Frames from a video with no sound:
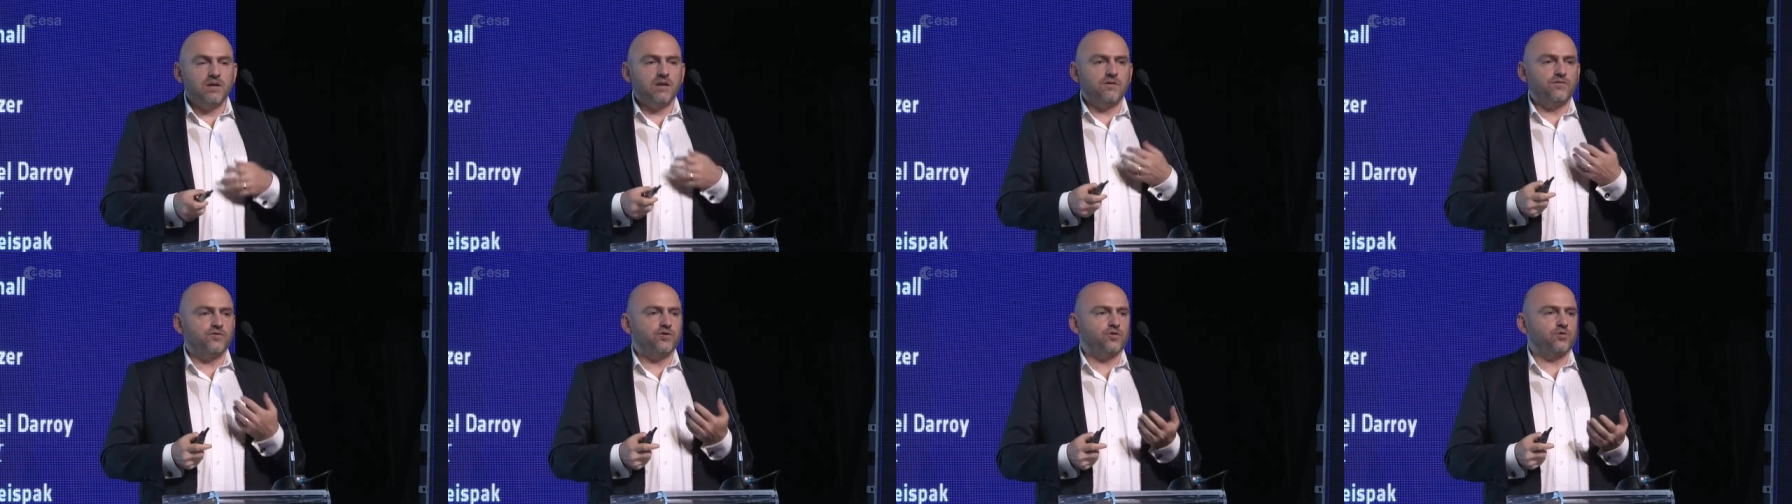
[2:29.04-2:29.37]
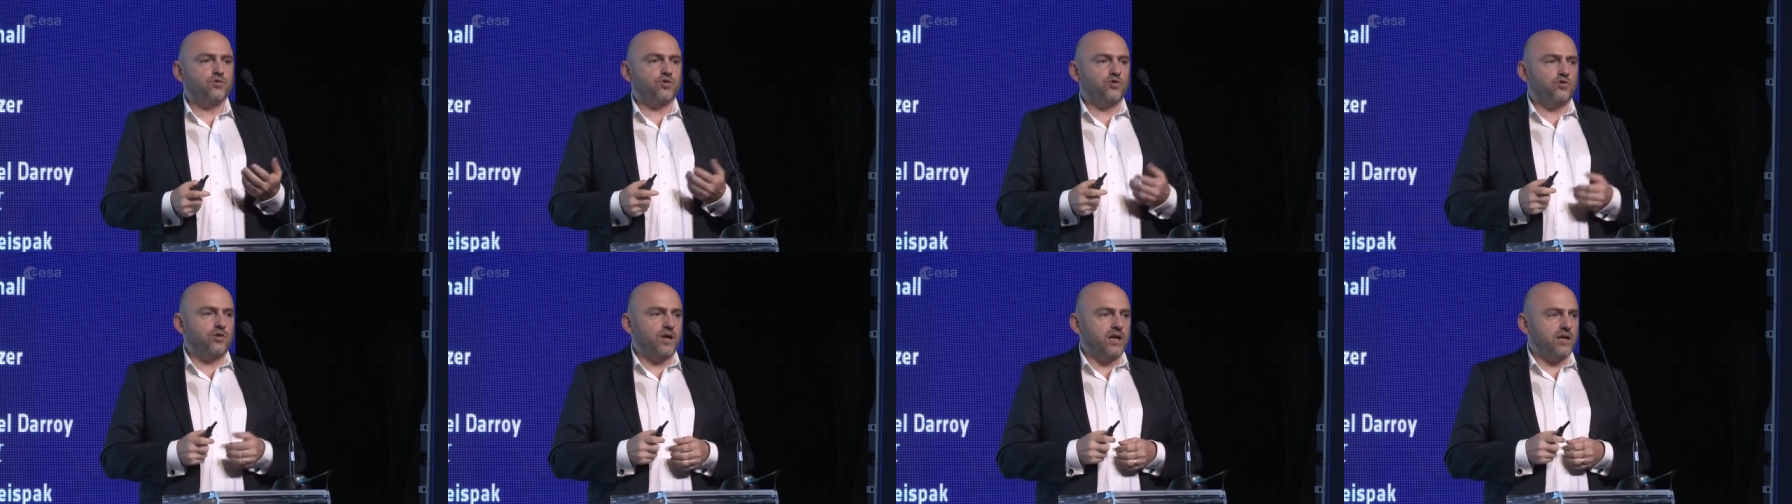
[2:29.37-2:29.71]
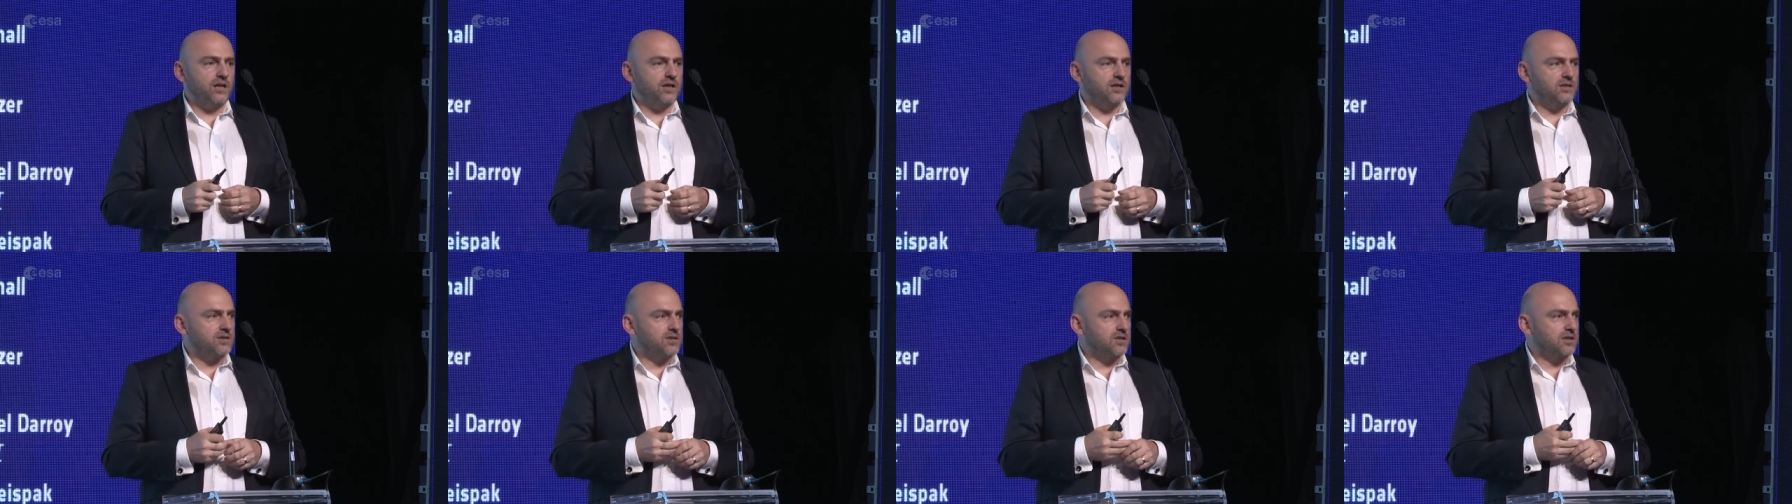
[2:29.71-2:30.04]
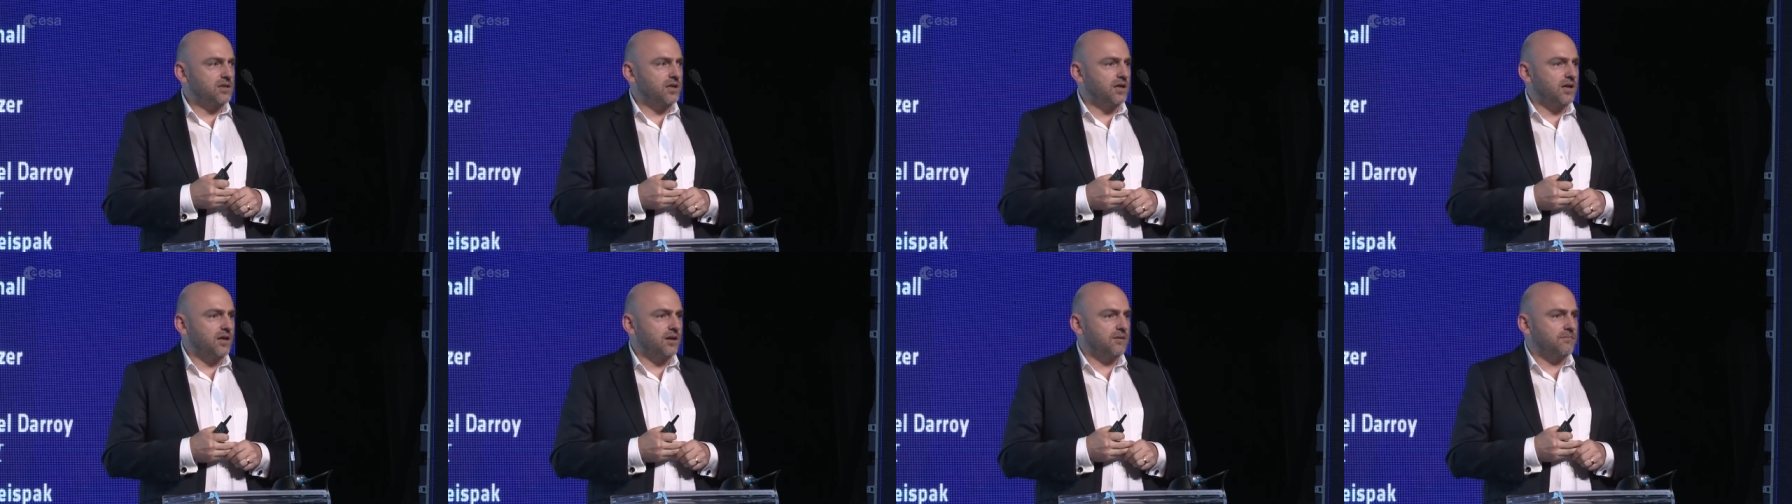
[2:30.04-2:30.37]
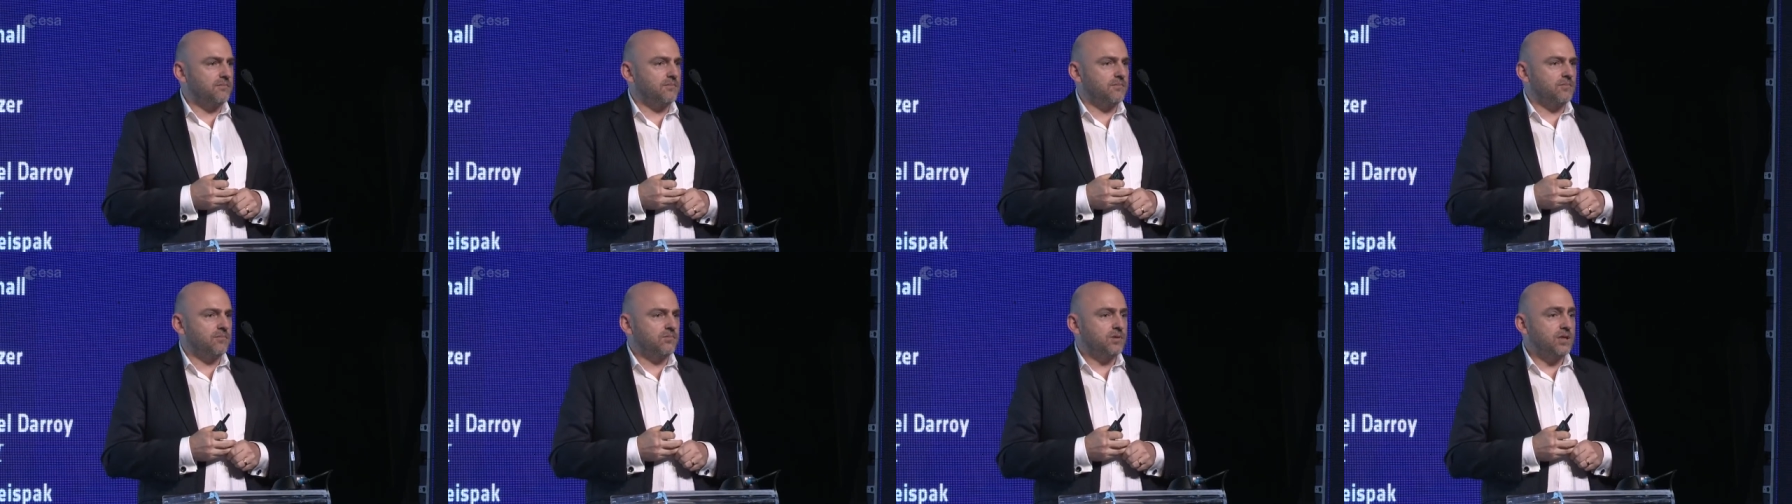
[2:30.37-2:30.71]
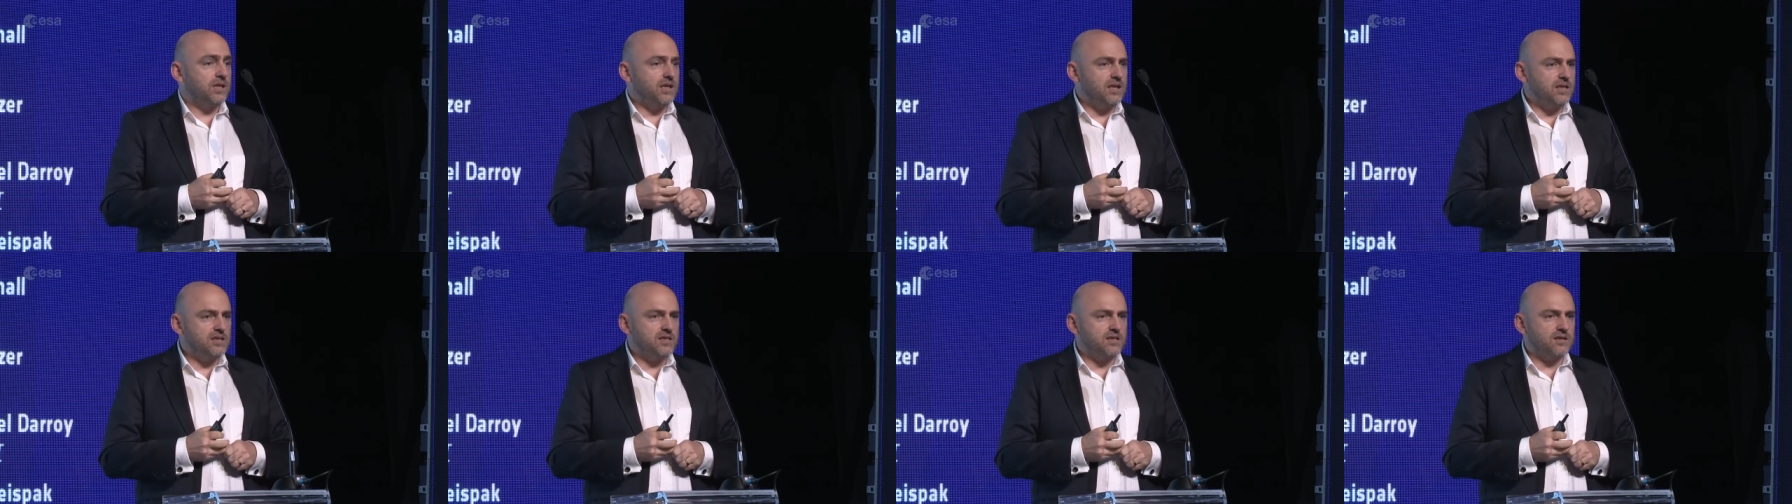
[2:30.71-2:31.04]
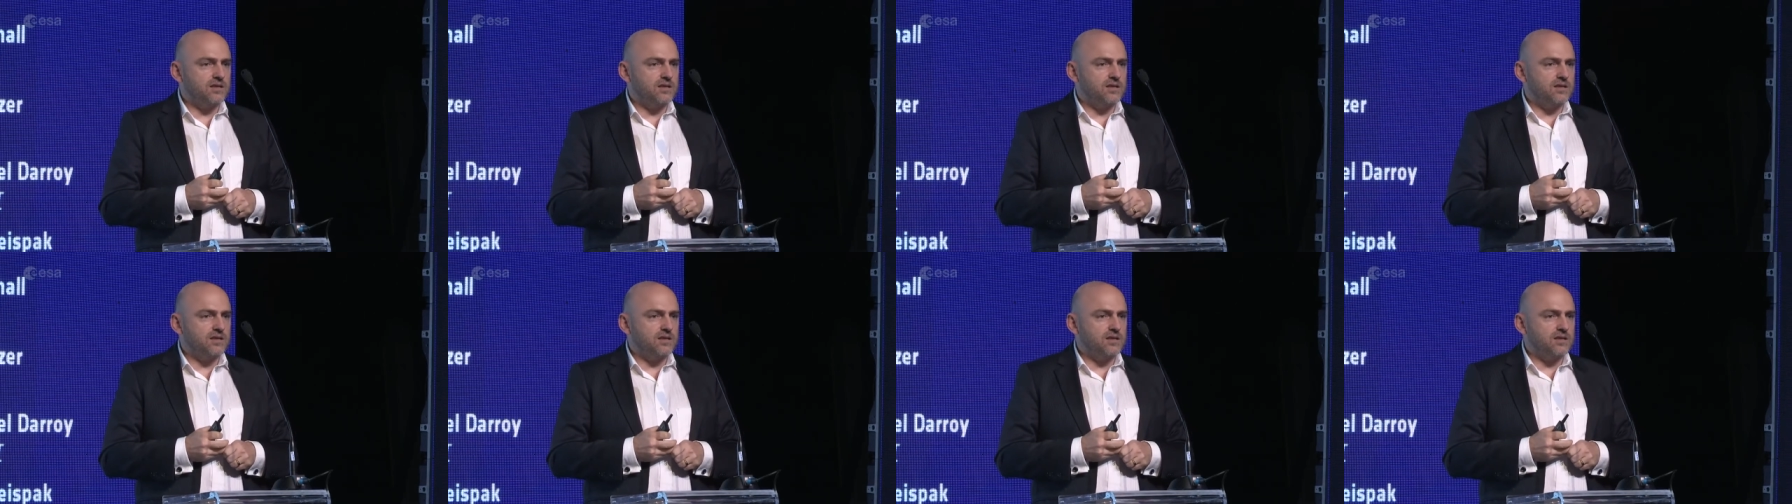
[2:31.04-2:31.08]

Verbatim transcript: And we have to credit um,